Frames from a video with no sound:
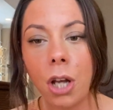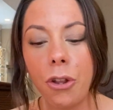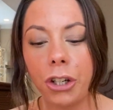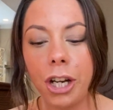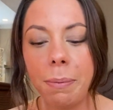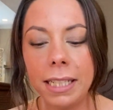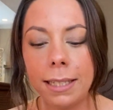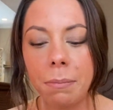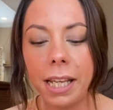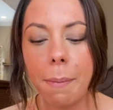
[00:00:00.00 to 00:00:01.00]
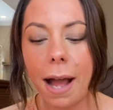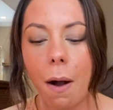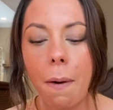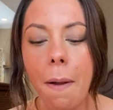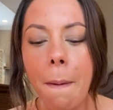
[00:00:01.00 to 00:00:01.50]
So there could be something
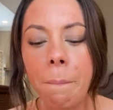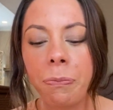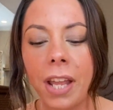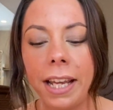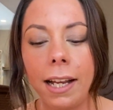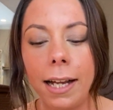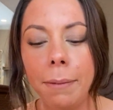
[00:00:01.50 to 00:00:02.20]
about like